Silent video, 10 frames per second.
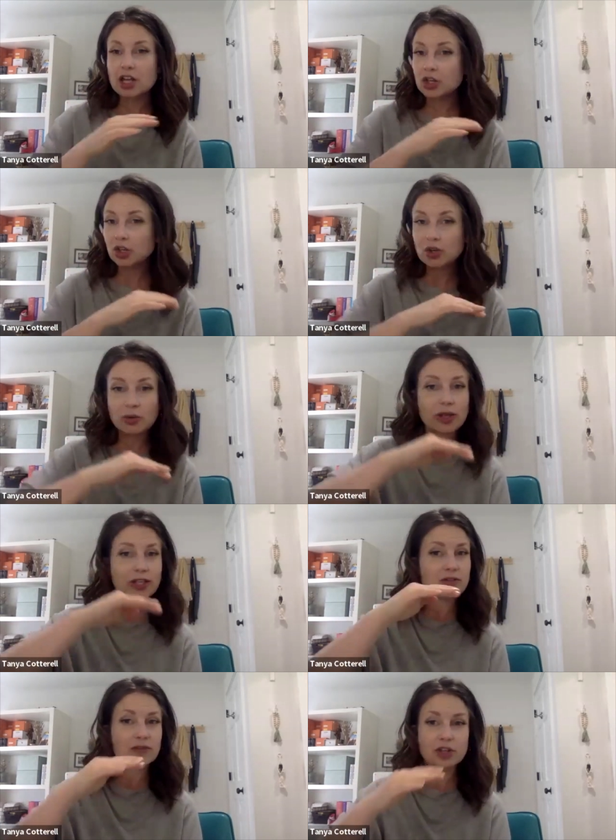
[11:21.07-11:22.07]
You're going
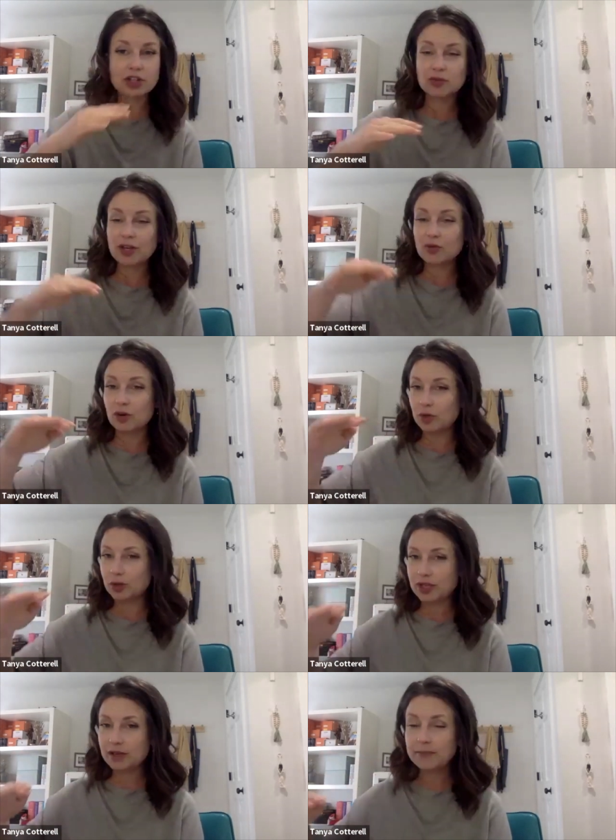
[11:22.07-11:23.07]
to fluctuate
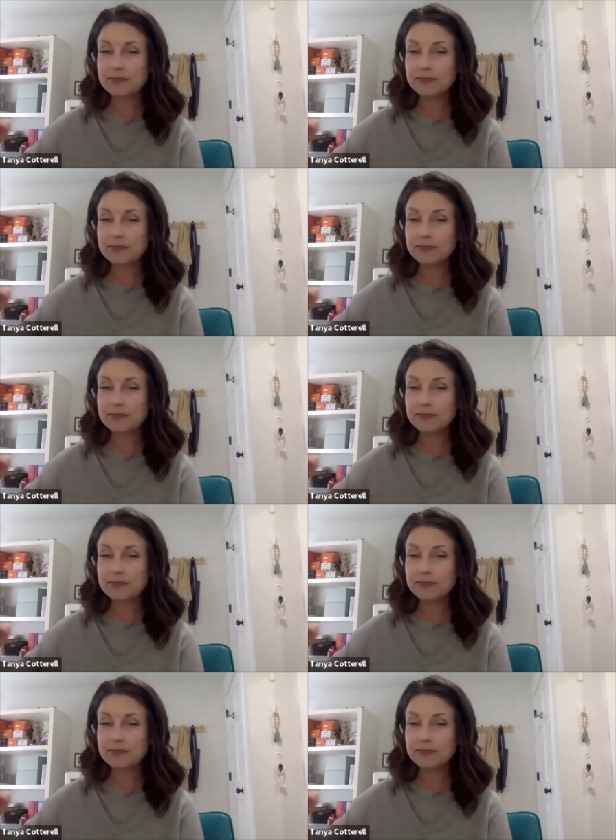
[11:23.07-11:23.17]
normally,